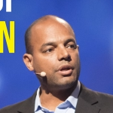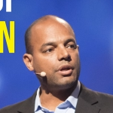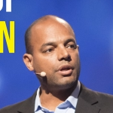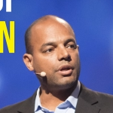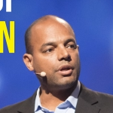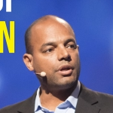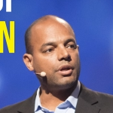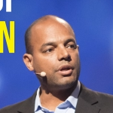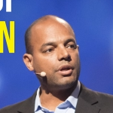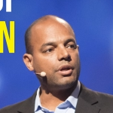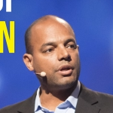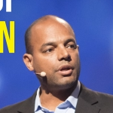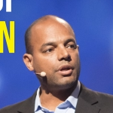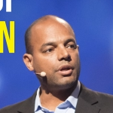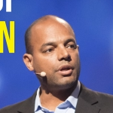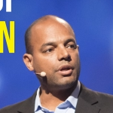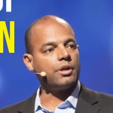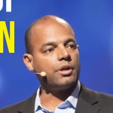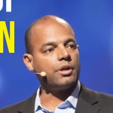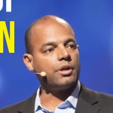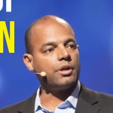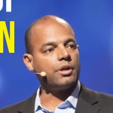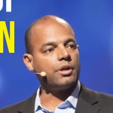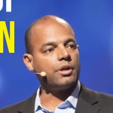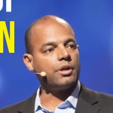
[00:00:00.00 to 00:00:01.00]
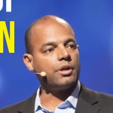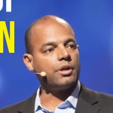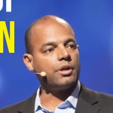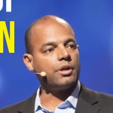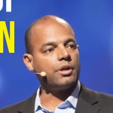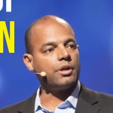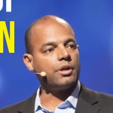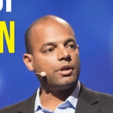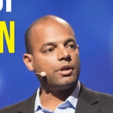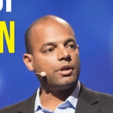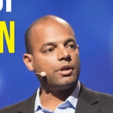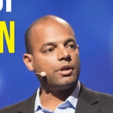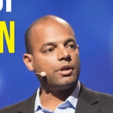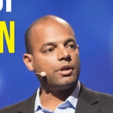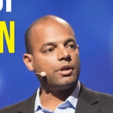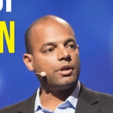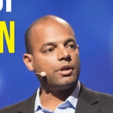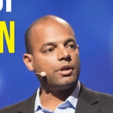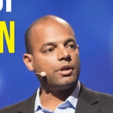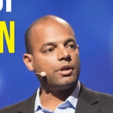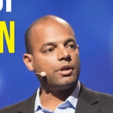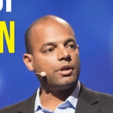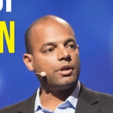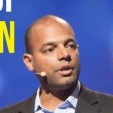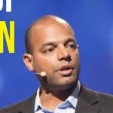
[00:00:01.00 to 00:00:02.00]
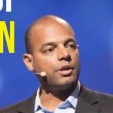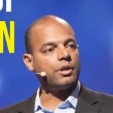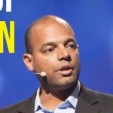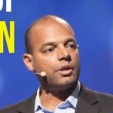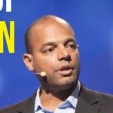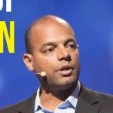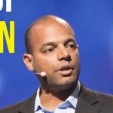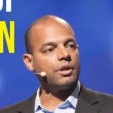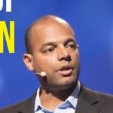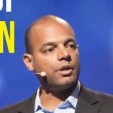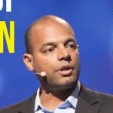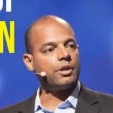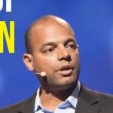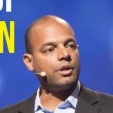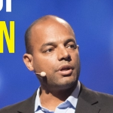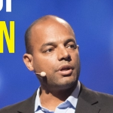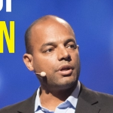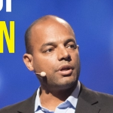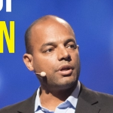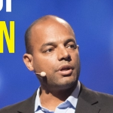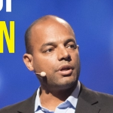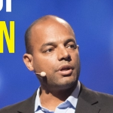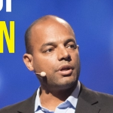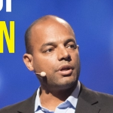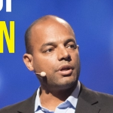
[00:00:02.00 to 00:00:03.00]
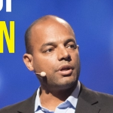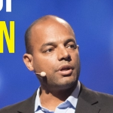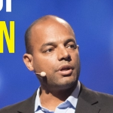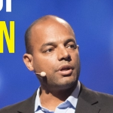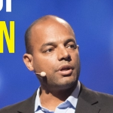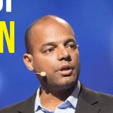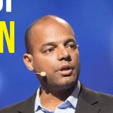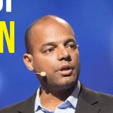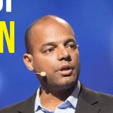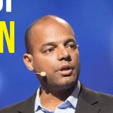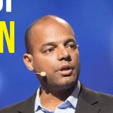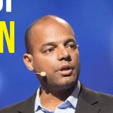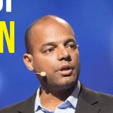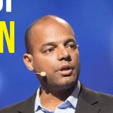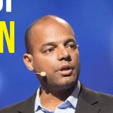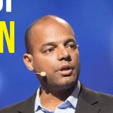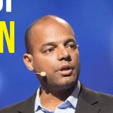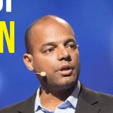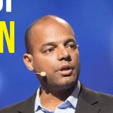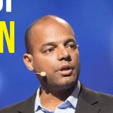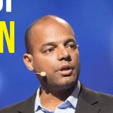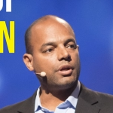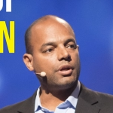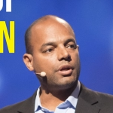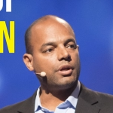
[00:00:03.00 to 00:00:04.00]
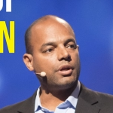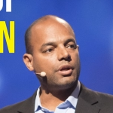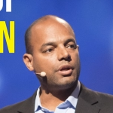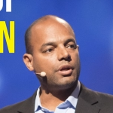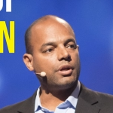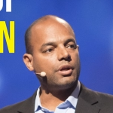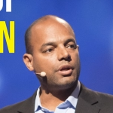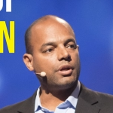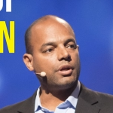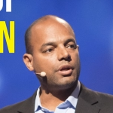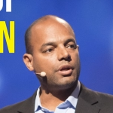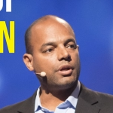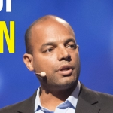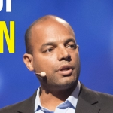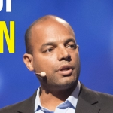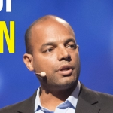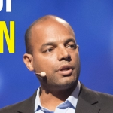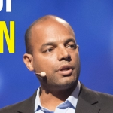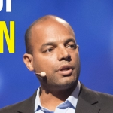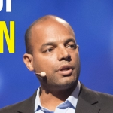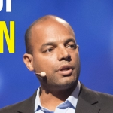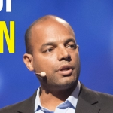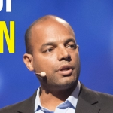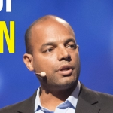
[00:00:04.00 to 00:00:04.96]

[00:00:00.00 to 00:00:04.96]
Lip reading: [no speech]